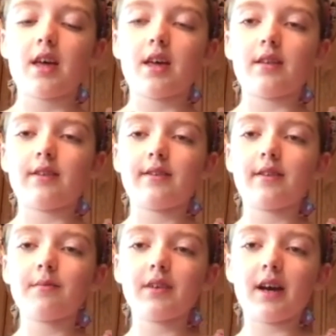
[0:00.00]
And
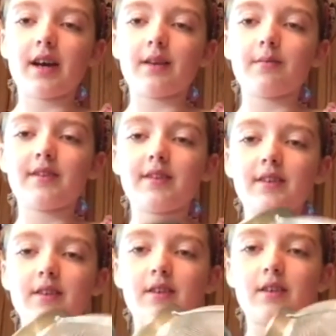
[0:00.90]
sometimes
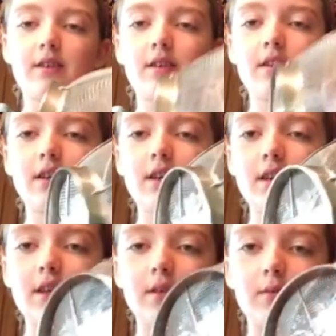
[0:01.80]

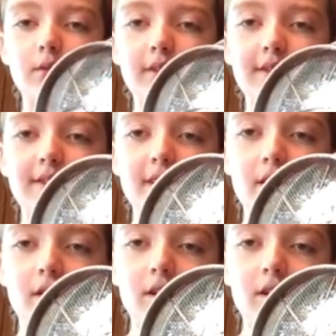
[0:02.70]
it will stick